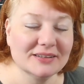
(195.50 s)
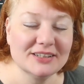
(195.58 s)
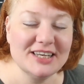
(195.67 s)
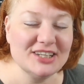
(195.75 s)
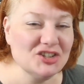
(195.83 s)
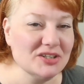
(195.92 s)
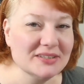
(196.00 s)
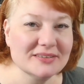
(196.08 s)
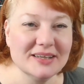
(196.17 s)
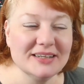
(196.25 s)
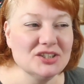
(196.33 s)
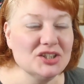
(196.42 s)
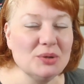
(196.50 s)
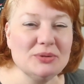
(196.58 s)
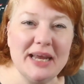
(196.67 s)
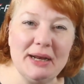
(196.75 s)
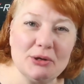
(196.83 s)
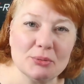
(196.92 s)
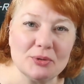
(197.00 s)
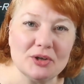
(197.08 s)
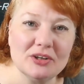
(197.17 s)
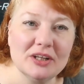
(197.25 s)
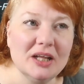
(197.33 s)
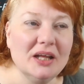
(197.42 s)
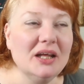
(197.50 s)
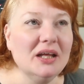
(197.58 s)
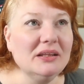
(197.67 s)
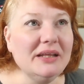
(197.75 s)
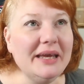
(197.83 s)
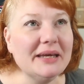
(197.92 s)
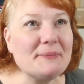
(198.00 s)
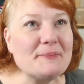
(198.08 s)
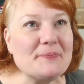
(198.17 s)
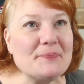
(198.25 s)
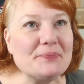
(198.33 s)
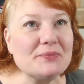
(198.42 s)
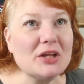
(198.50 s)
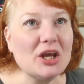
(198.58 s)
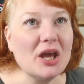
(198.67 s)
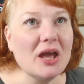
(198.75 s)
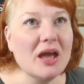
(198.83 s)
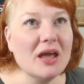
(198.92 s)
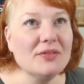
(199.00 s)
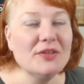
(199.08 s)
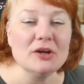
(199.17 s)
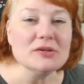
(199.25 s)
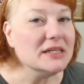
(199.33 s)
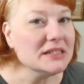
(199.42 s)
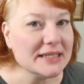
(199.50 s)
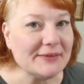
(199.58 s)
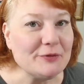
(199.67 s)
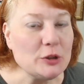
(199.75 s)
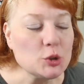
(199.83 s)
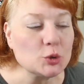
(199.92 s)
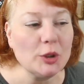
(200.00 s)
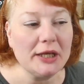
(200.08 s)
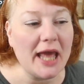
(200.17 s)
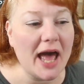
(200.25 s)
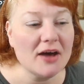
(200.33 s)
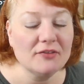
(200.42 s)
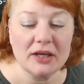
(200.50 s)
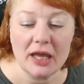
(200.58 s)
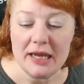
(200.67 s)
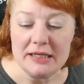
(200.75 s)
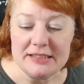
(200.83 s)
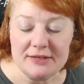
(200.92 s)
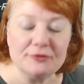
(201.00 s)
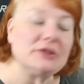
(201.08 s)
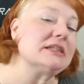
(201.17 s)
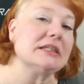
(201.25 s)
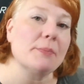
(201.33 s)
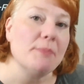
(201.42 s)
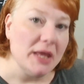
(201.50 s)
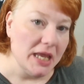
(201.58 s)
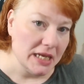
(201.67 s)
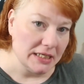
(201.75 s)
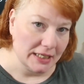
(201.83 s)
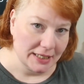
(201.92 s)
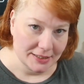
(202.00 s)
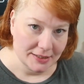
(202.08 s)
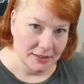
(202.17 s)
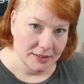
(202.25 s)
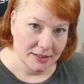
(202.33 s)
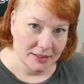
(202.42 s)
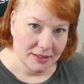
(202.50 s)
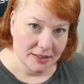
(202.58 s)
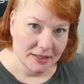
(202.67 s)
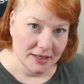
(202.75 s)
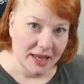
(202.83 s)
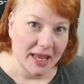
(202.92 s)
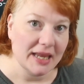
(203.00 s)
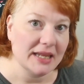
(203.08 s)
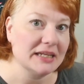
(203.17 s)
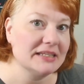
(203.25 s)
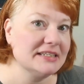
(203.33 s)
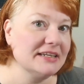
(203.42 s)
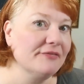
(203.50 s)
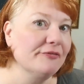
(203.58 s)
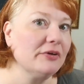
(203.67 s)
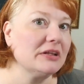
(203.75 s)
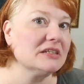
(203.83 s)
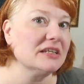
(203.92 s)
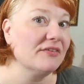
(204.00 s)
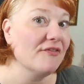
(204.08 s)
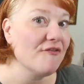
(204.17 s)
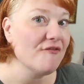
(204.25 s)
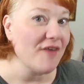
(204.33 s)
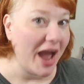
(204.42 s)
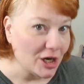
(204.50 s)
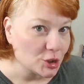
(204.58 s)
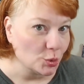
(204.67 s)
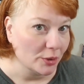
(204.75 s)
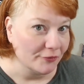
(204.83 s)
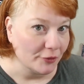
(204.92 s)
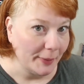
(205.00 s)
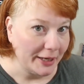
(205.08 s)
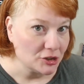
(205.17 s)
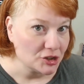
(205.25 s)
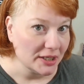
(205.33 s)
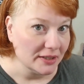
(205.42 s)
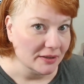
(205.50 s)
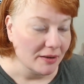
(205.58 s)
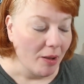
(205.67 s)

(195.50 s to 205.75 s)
it's so terrible. Like, there's a difference between having a difference in opinion and a difference in factual information.